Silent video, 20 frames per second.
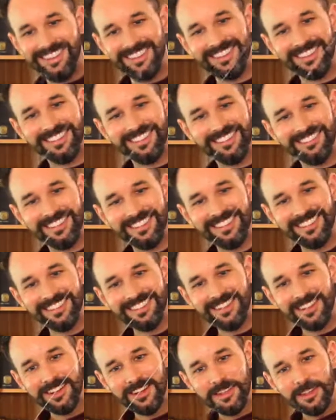There it is.
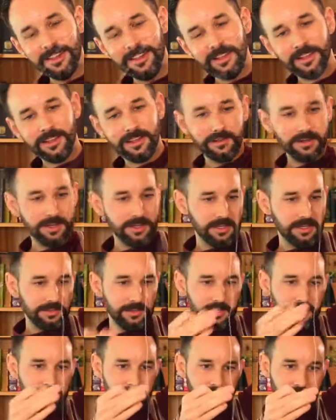I need to make
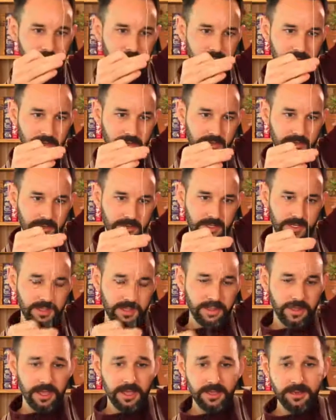sure there's not a knot in
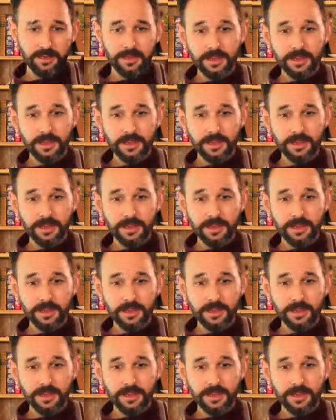there.